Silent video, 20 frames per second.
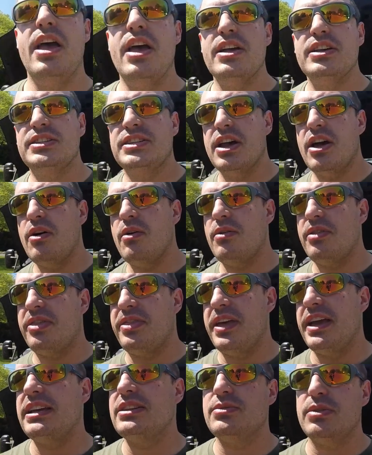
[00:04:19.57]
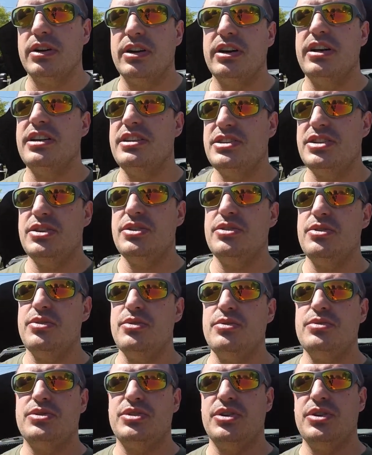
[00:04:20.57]
So things we're gonna
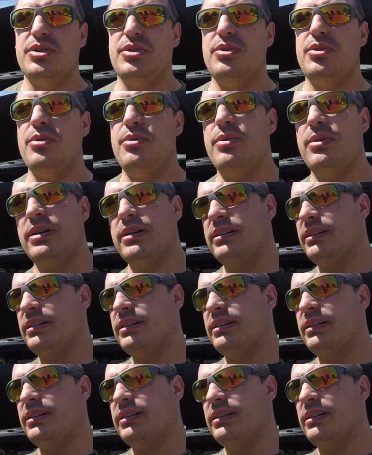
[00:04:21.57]
do to